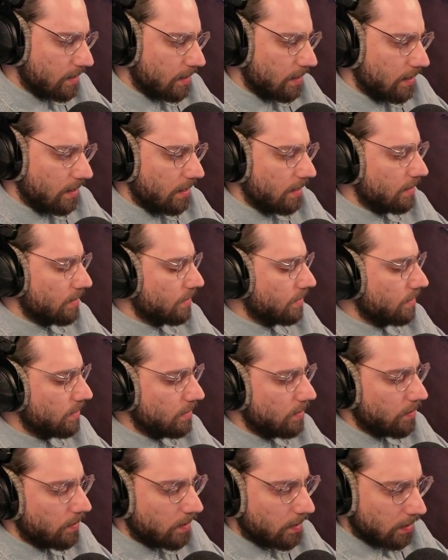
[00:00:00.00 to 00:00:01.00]
and then
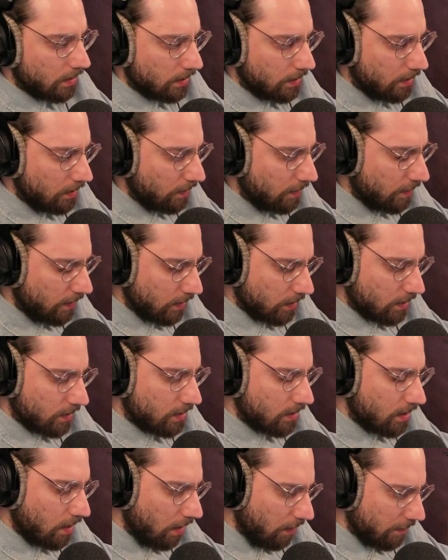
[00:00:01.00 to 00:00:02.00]
you feel
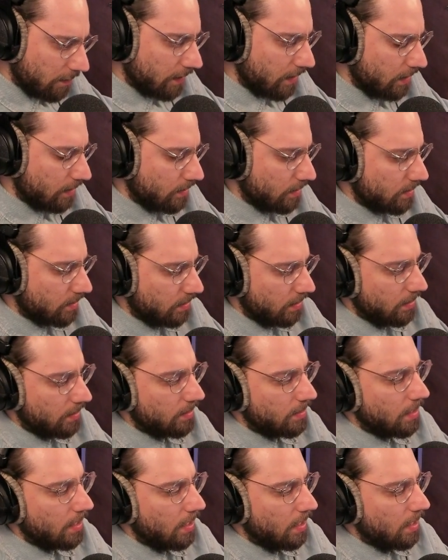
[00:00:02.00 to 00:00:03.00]
this confidence
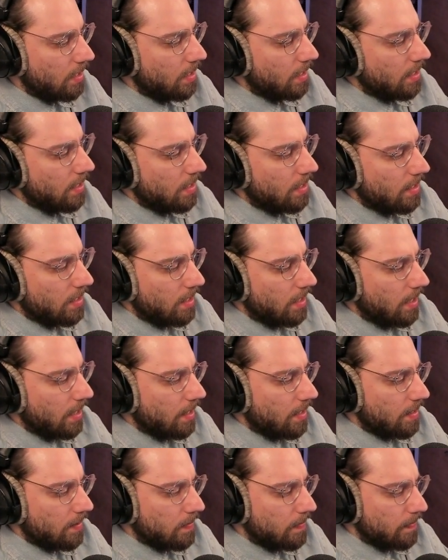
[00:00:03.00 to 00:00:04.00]
in
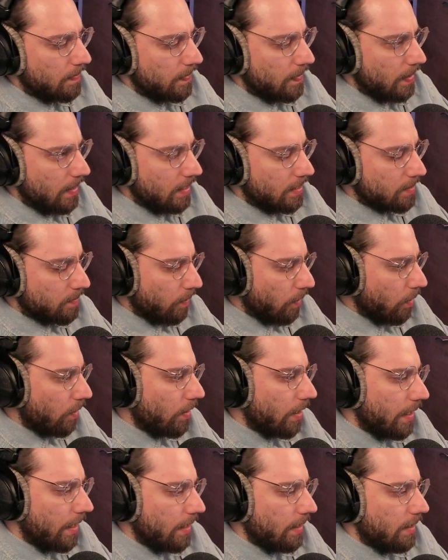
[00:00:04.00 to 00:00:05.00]

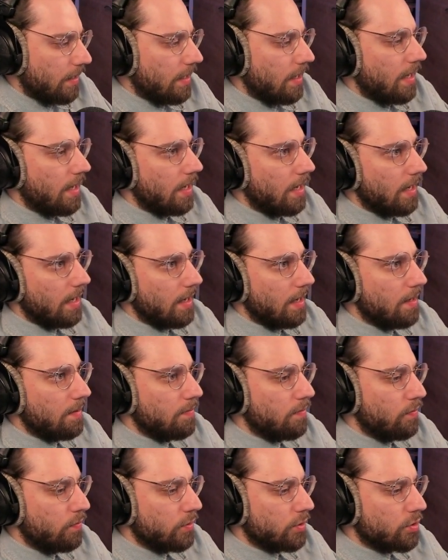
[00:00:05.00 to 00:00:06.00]
exploring,
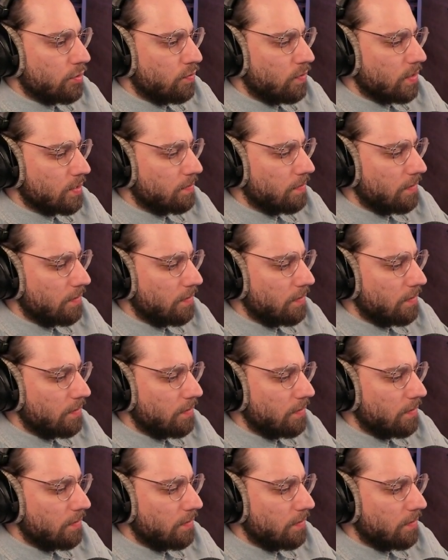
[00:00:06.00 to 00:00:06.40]
which was